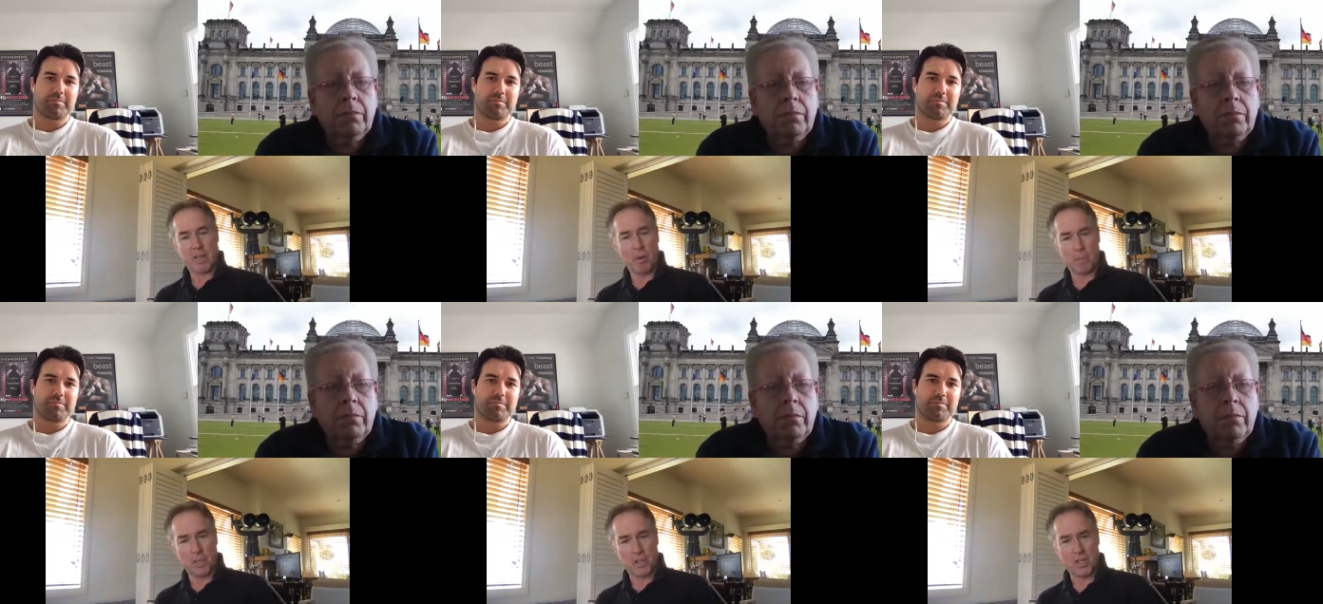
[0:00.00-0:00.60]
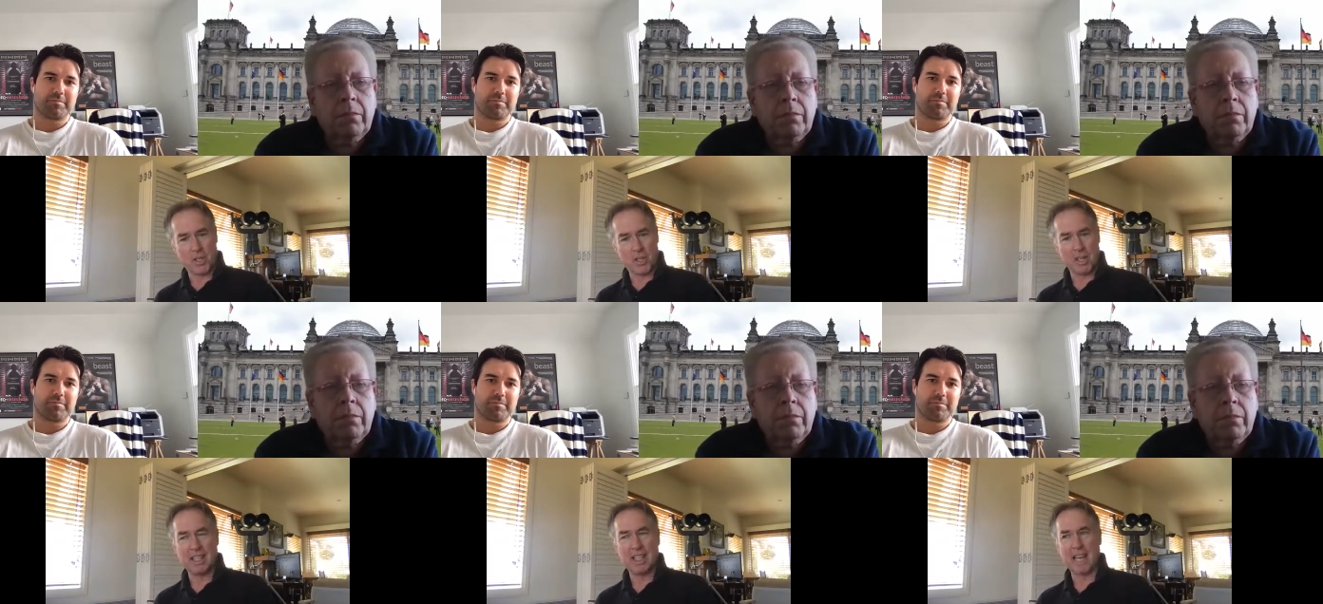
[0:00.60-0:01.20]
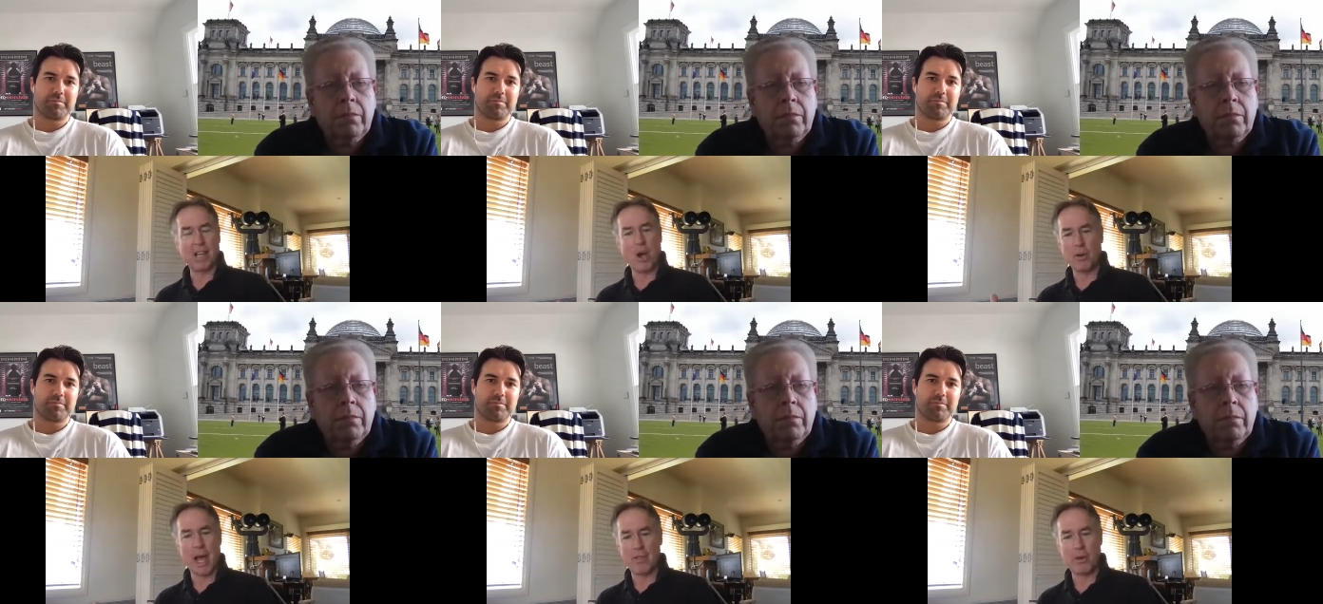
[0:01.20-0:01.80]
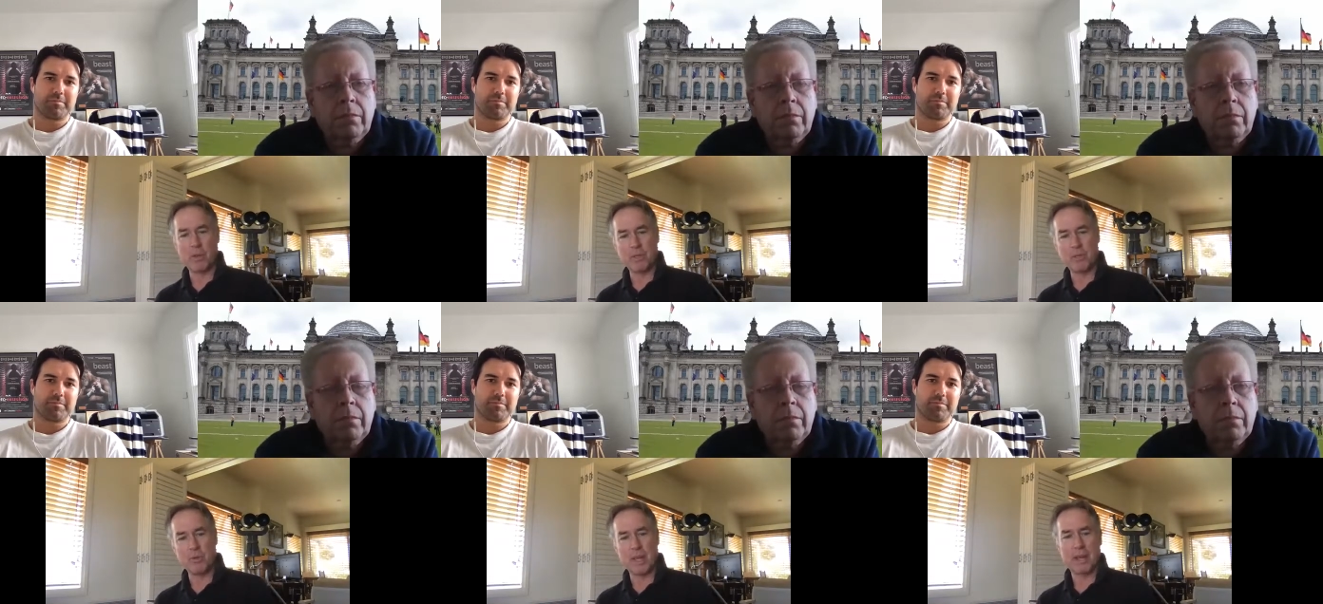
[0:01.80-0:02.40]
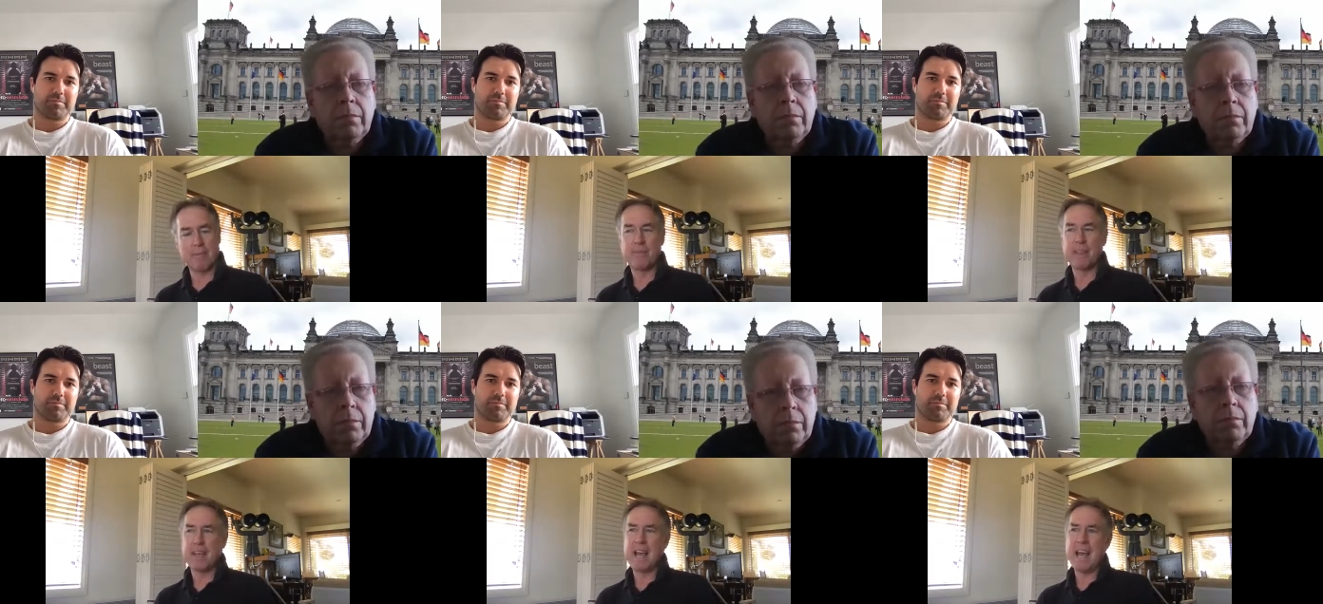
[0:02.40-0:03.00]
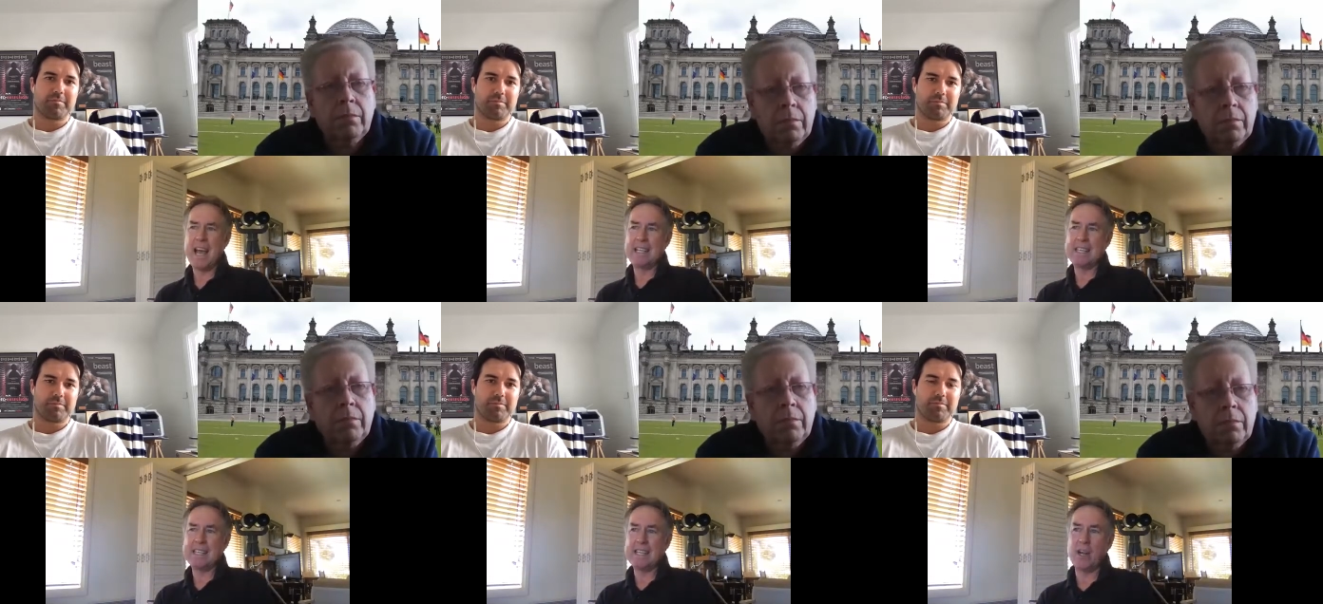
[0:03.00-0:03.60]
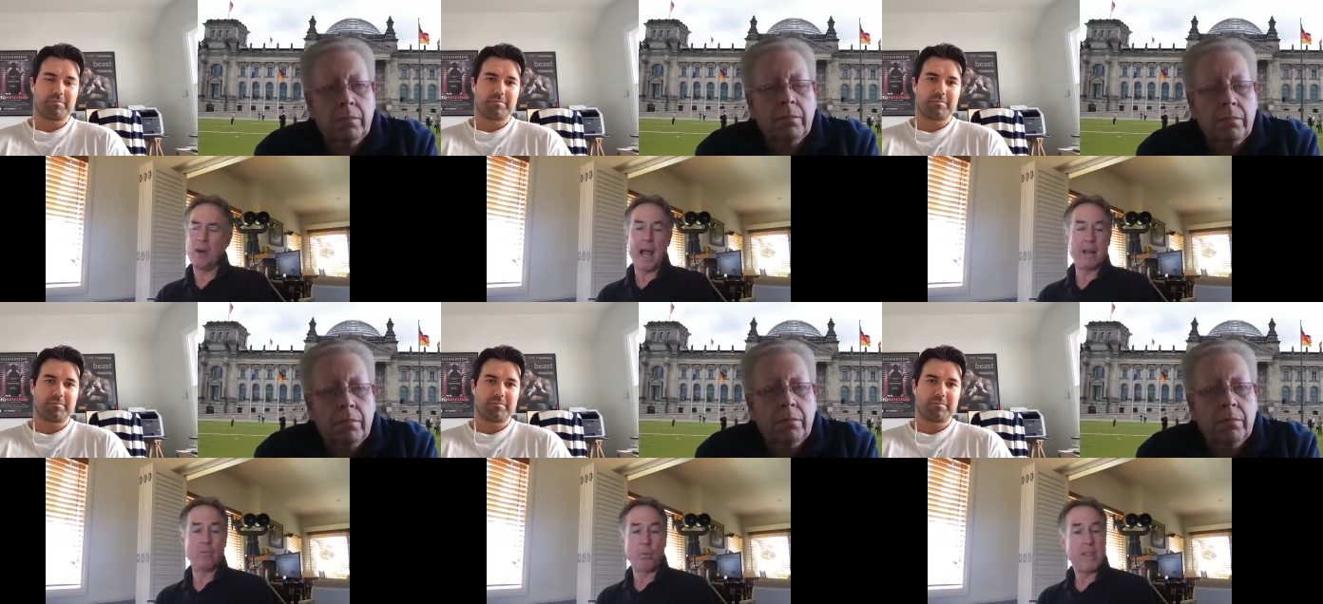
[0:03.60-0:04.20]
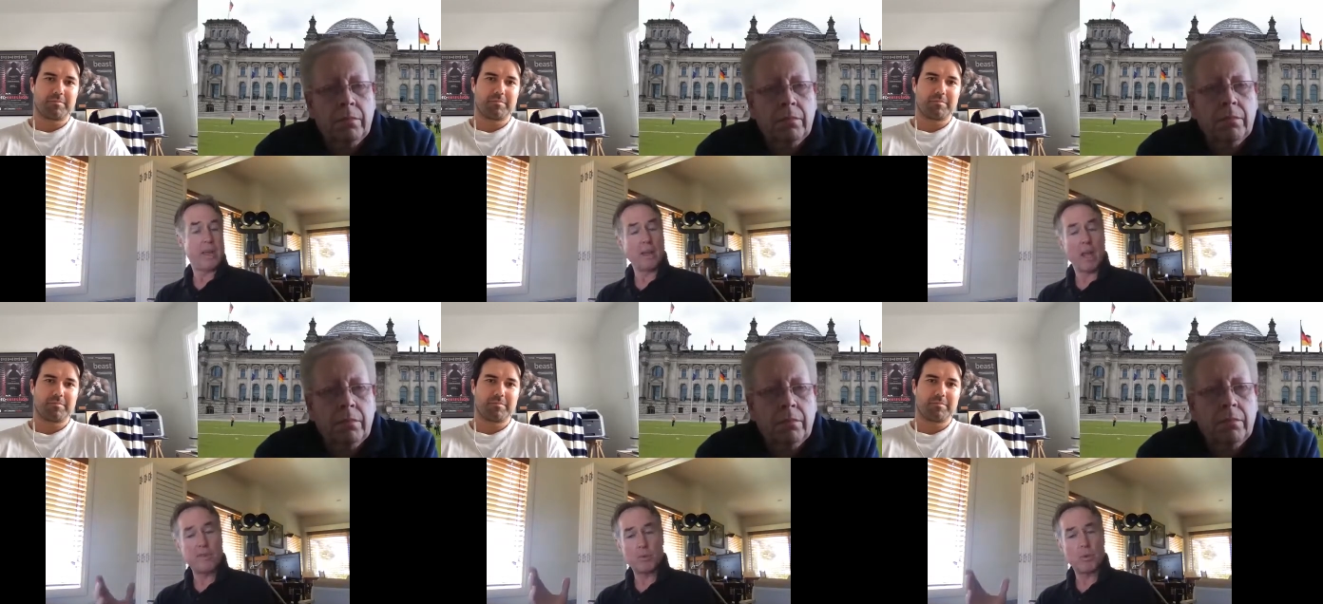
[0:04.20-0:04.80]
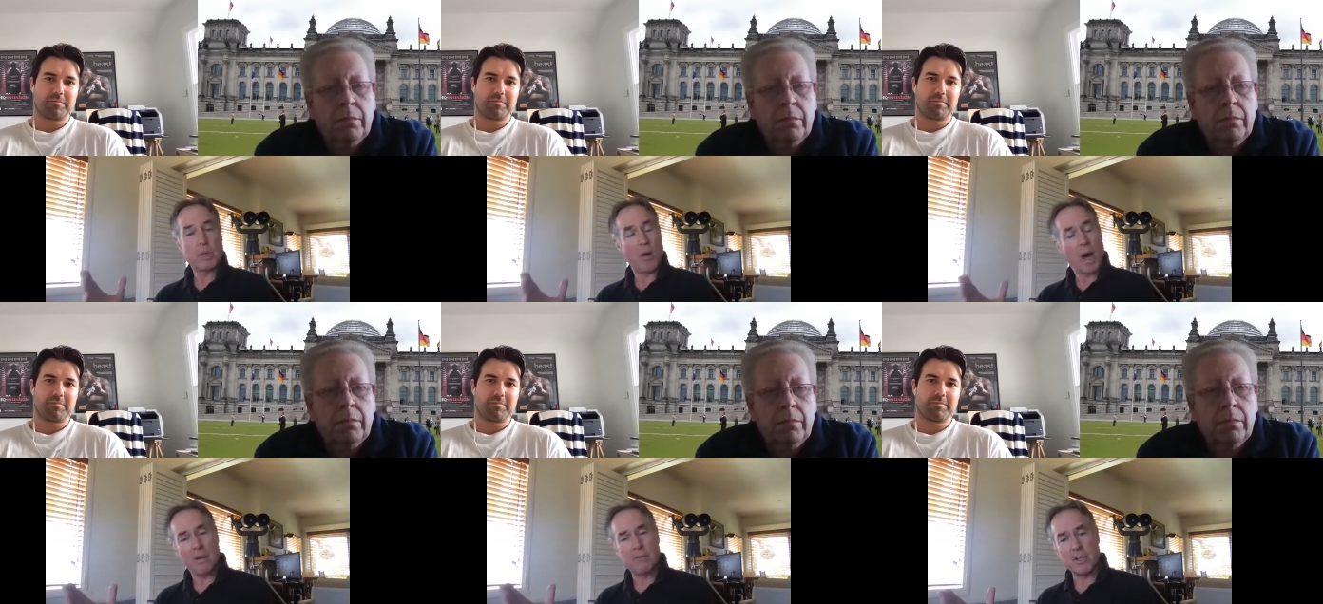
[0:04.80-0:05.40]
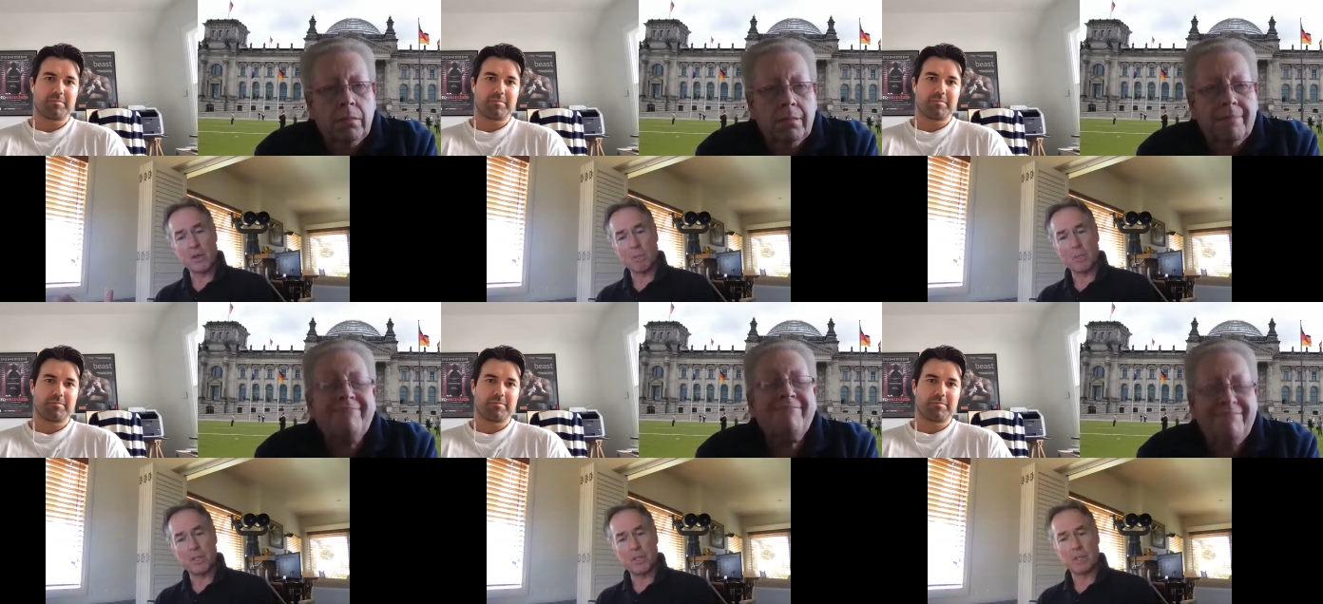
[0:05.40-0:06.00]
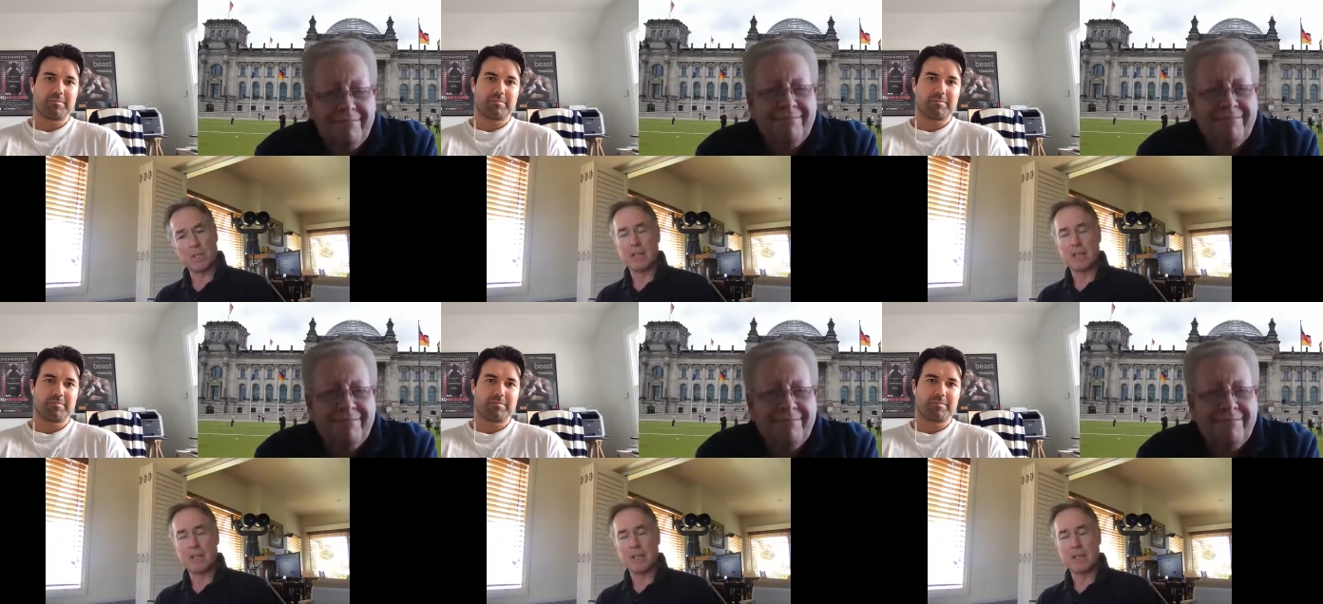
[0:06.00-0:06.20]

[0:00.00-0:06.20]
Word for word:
Speaker 1: competition, let alone how they would do there. And, you know, and where their lives would go after the competition.